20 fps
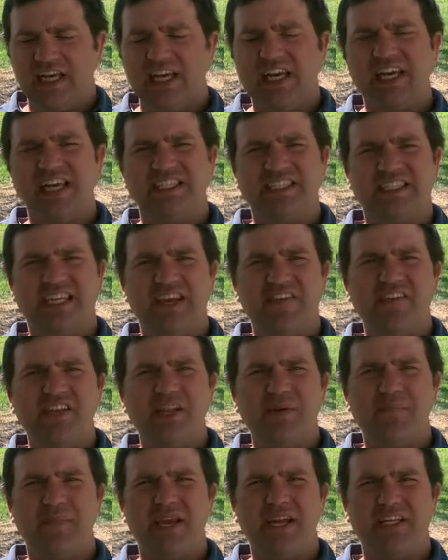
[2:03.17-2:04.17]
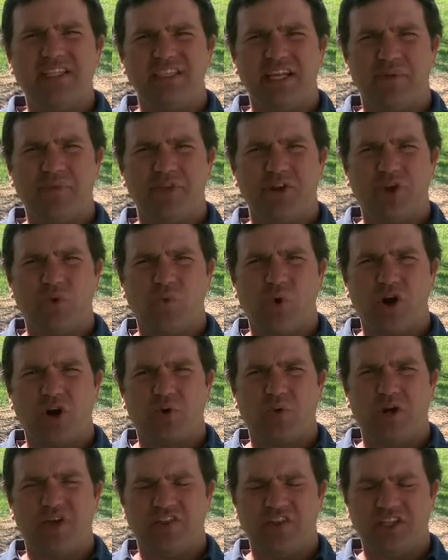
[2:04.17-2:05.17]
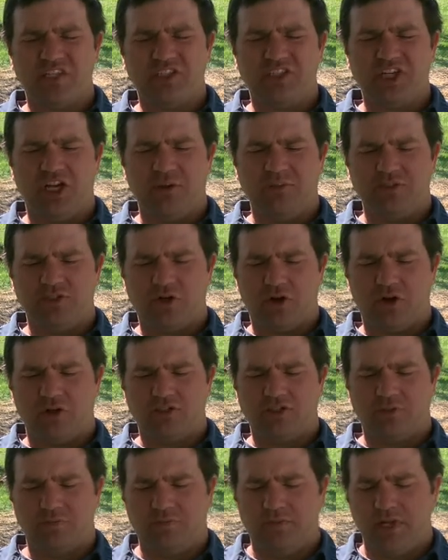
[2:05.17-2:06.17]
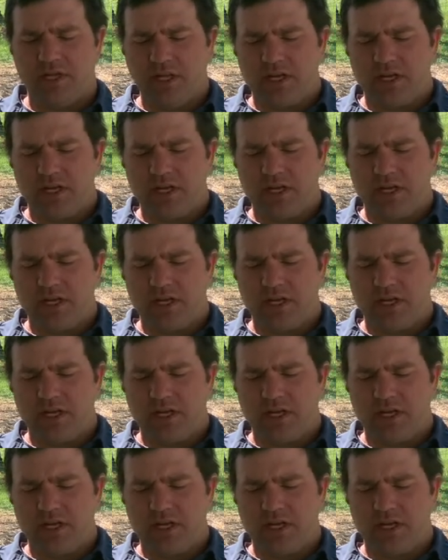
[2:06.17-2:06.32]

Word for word: is giving the bees something to work with. It jump starts them.